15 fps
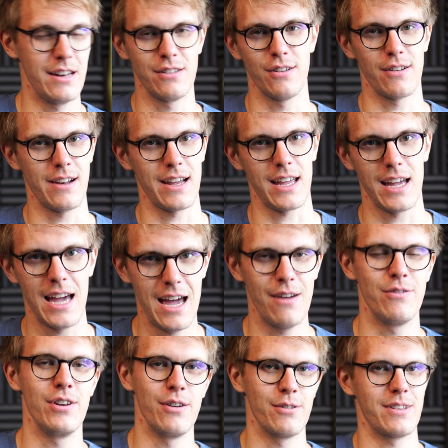it's not like I
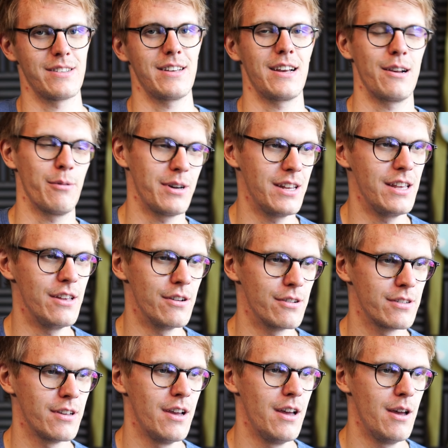have to use exactly what he
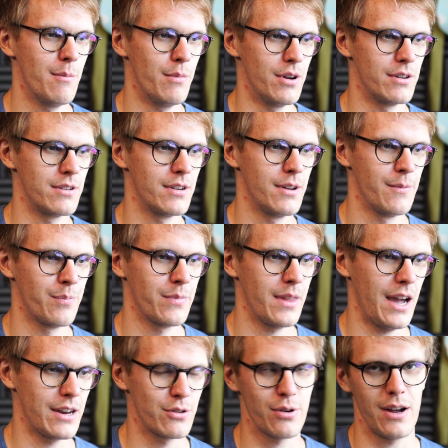used, but
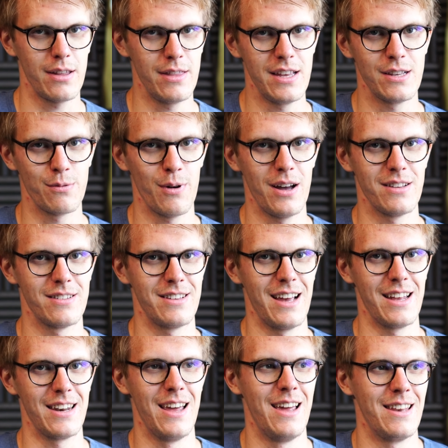I tried these once,
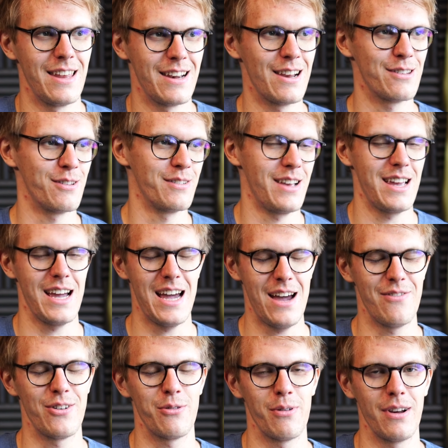and needless to say, I
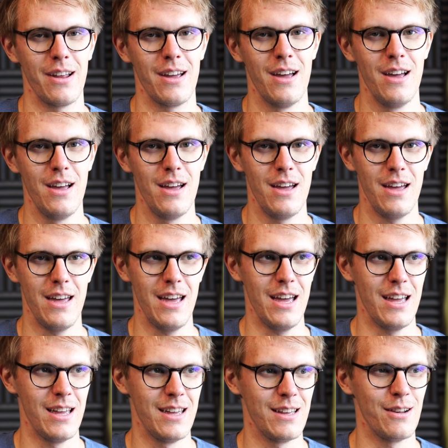haven't really
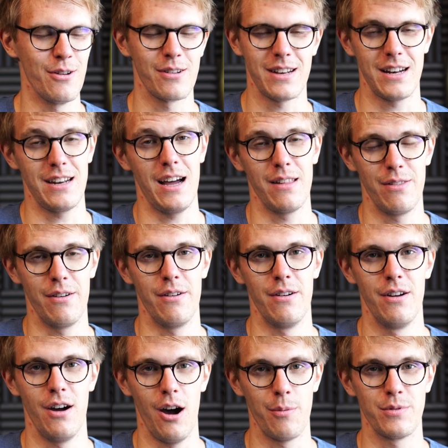looked at other
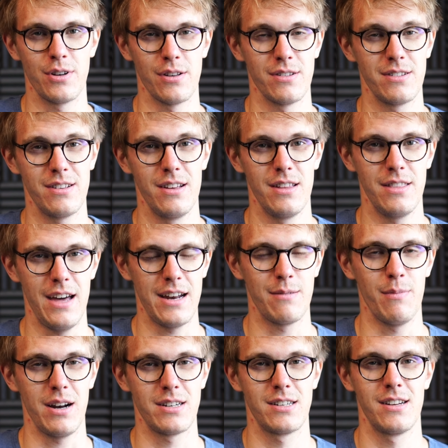options that
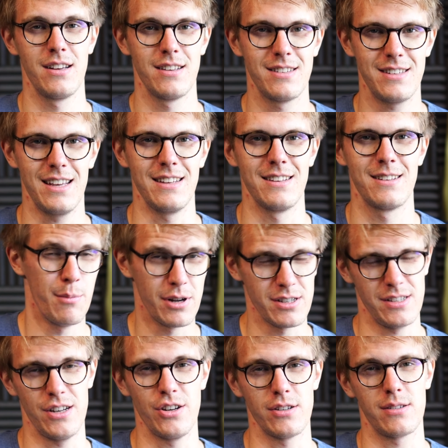much since,
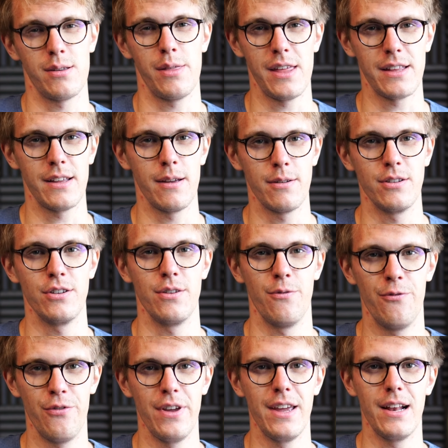because I just think they
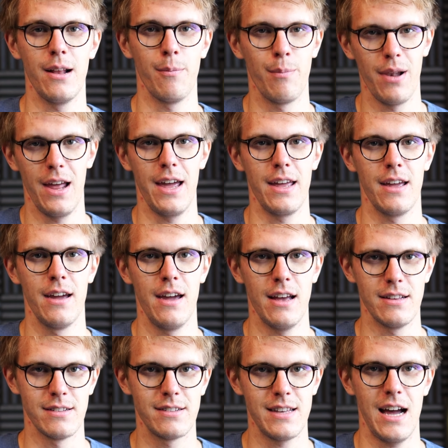feel and play
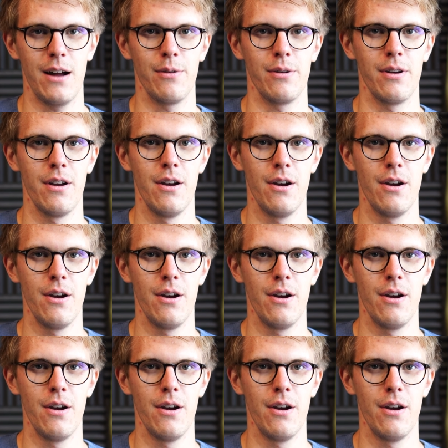and sound